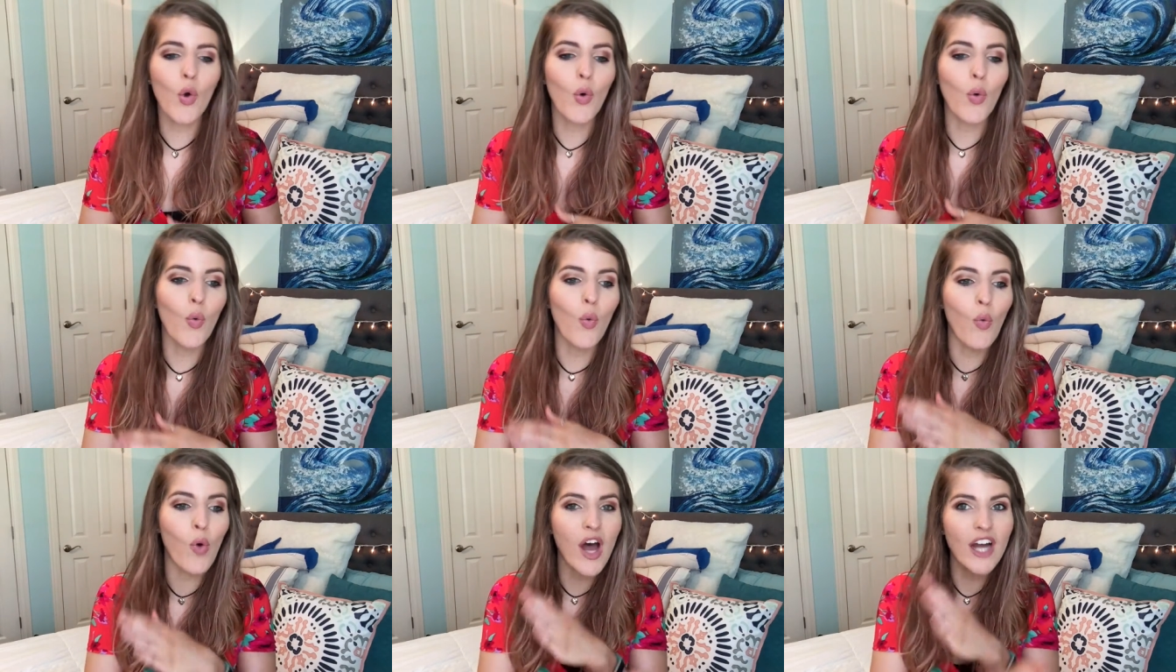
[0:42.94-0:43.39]

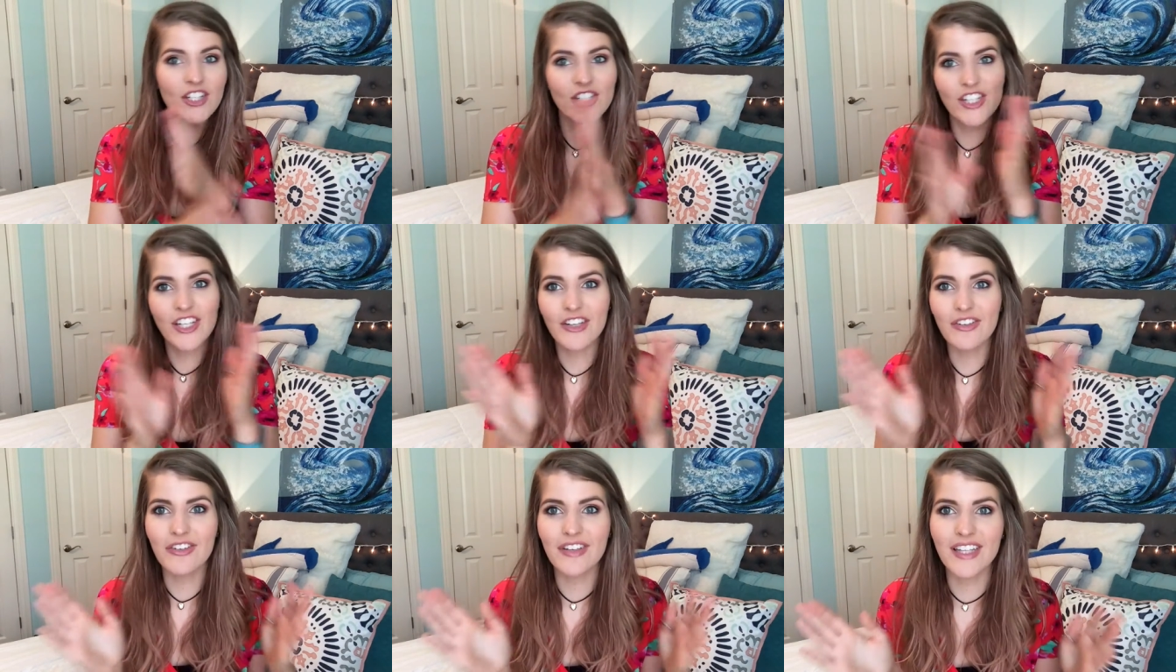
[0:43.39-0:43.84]

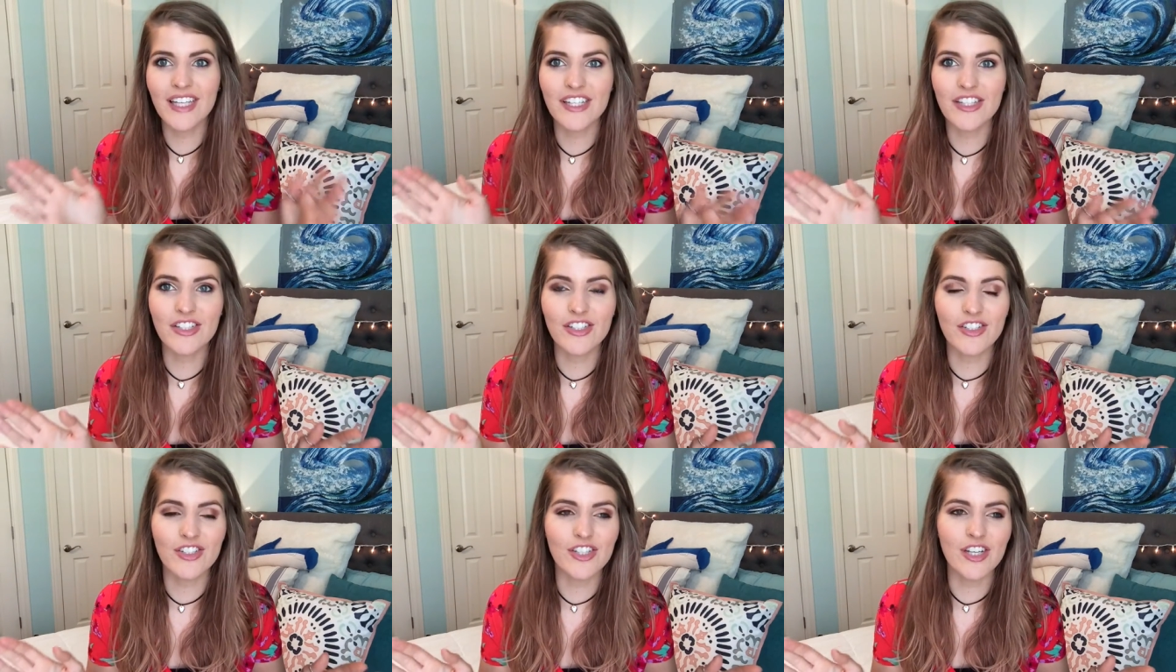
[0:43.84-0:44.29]
watching
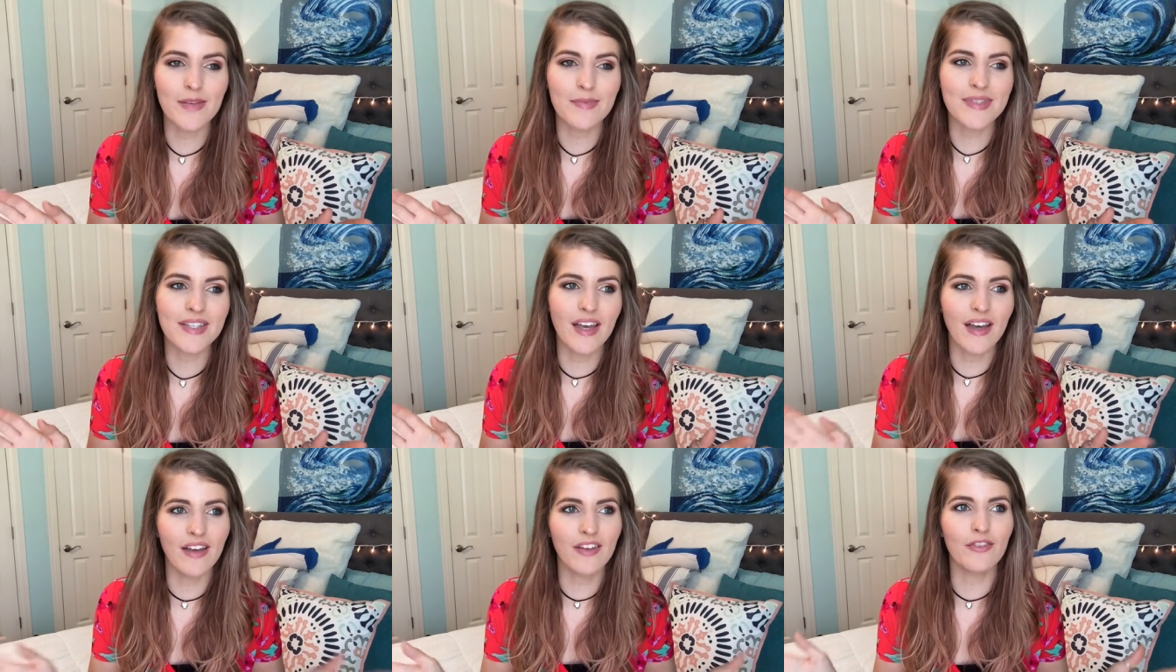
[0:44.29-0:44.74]

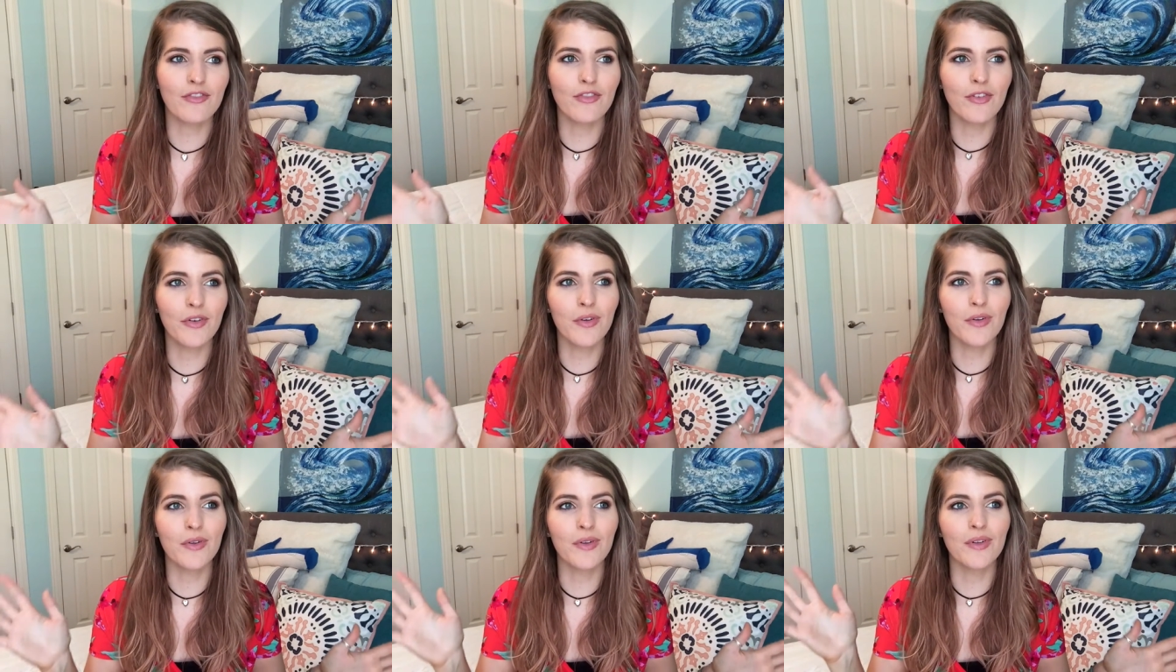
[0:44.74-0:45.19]
relationships
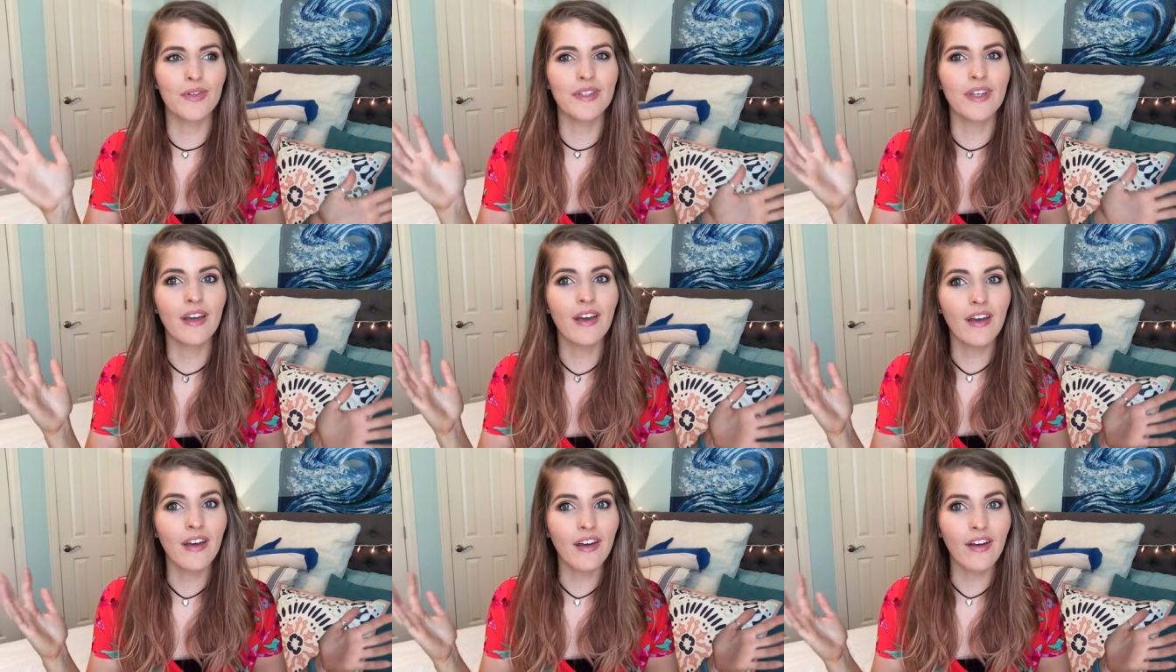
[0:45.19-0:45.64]
unfold
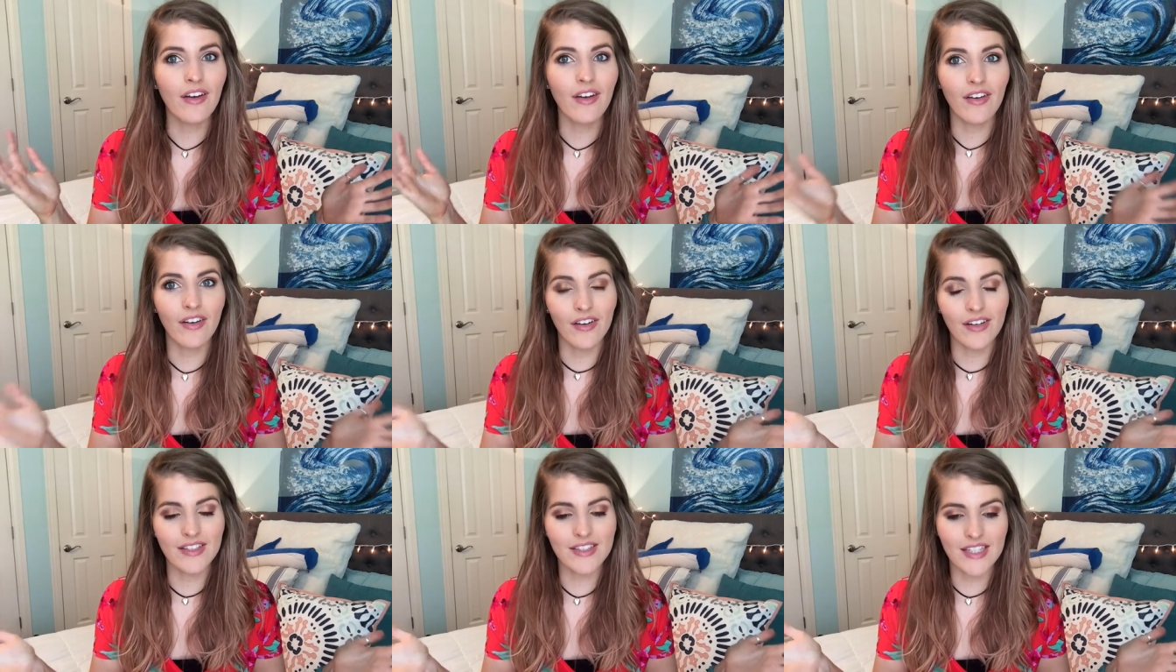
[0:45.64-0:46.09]

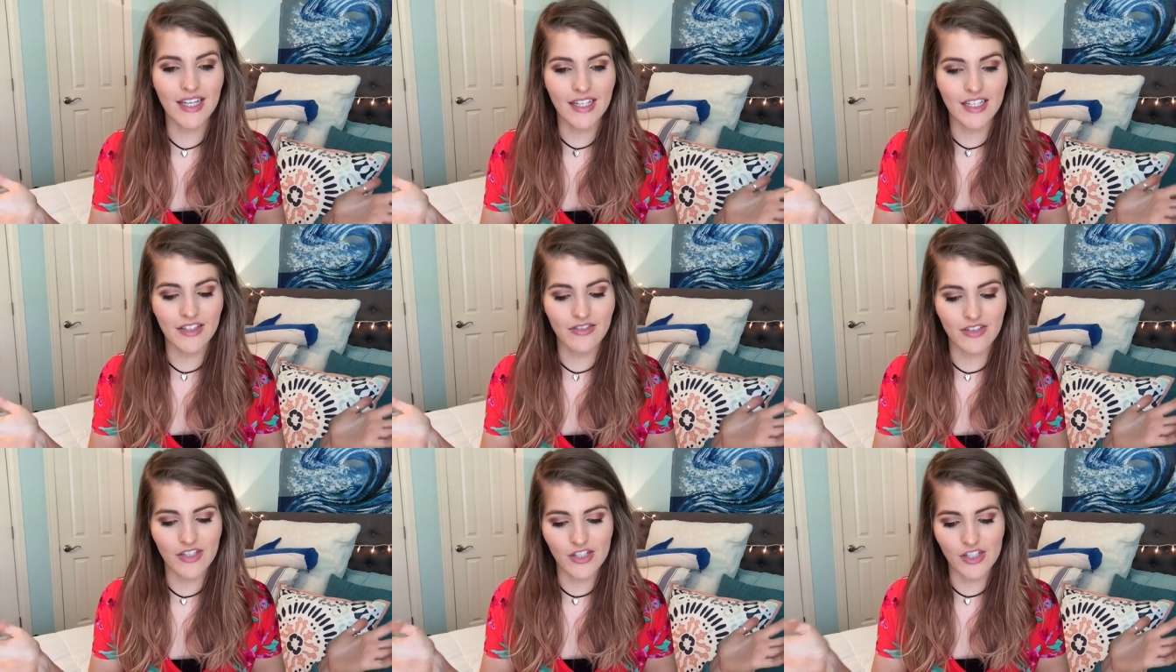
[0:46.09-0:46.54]
on
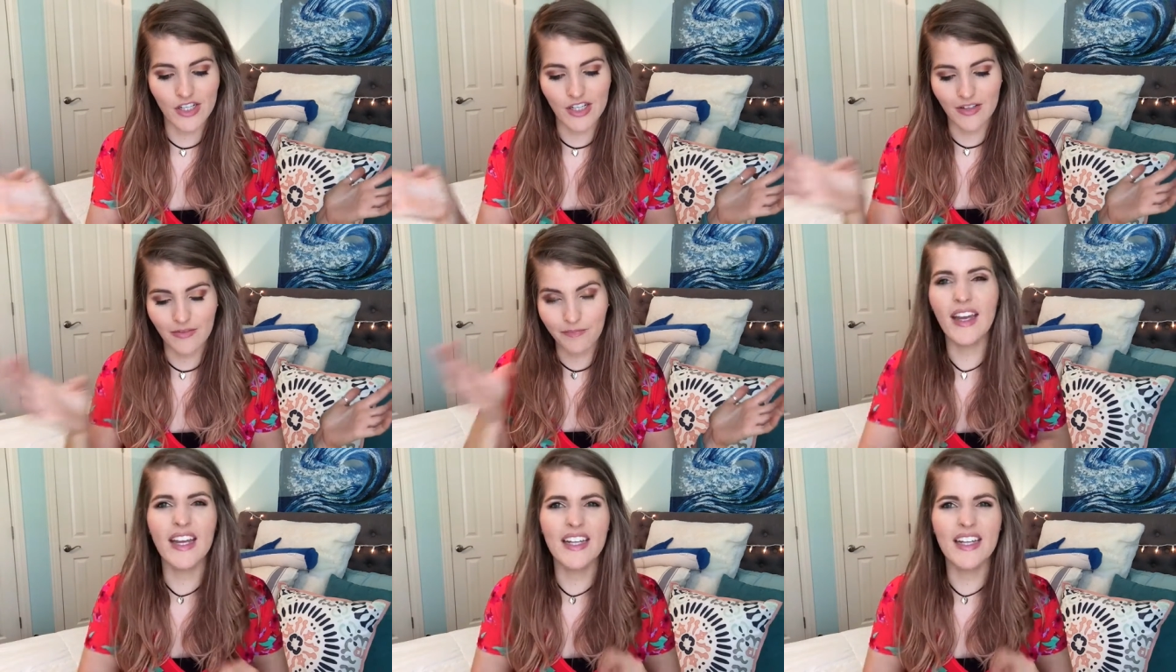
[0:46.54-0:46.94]
television.